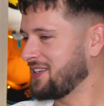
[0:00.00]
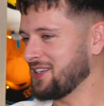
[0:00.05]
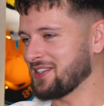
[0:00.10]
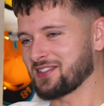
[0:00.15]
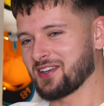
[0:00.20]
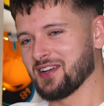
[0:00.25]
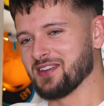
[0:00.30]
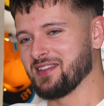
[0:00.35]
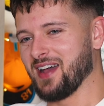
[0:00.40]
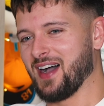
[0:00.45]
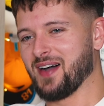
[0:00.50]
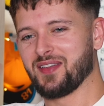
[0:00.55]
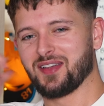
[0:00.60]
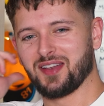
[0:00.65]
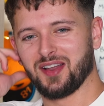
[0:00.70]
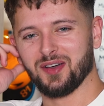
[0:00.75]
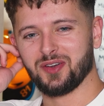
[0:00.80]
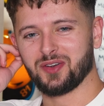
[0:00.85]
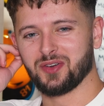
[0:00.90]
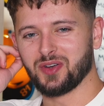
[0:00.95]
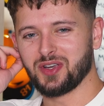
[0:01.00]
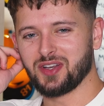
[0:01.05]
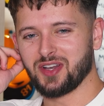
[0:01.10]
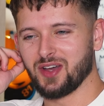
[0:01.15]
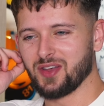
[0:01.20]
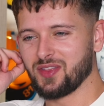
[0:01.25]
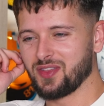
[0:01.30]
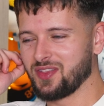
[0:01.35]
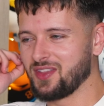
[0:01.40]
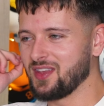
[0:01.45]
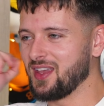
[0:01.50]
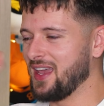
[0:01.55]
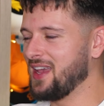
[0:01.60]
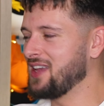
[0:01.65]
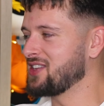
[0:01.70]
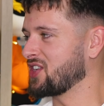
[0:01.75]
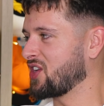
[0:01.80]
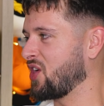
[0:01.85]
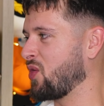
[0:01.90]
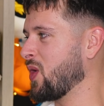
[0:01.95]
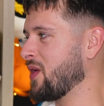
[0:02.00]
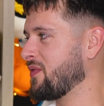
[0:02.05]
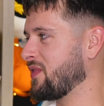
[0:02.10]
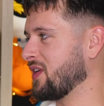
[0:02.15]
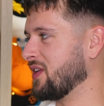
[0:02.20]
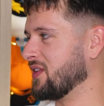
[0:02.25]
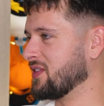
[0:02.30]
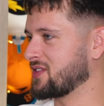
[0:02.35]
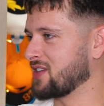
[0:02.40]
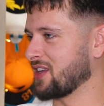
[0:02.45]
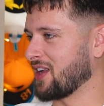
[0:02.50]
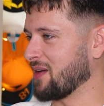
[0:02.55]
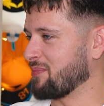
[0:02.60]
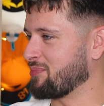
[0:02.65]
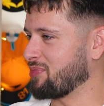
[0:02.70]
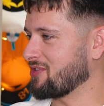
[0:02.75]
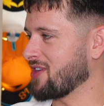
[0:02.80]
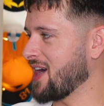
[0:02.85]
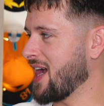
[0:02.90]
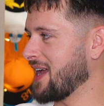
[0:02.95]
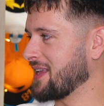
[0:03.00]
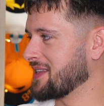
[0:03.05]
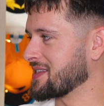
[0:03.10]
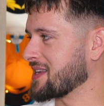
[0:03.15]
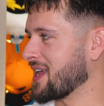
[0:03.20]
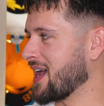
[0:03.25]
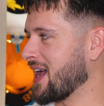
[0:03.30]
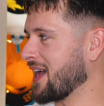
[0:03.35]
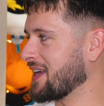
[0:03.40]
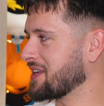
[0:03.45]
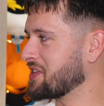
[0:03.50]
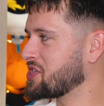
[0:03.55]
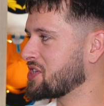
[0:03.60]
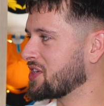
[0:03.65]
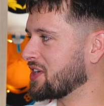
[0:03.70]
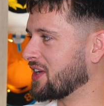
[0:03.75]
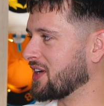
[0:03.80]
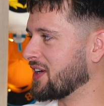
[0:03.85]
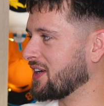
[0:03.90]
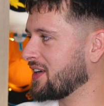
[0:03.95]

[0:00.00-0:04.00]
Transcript: Just go down the local, you know, his equivalent to like Brands Hatch. Okay.